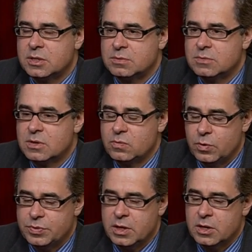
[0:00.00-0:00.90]
and
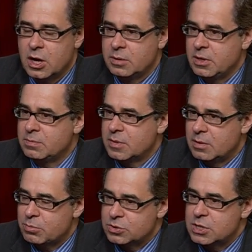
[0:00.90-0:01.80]
with the economy
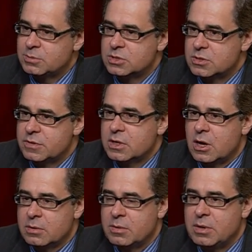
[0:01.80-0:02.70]
and perceptions of the
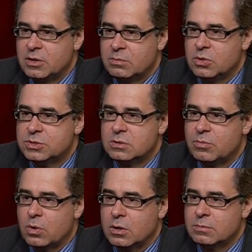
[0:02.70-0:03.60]
economy being the most
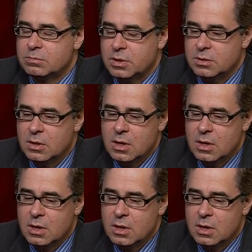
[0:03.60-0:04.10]
important, but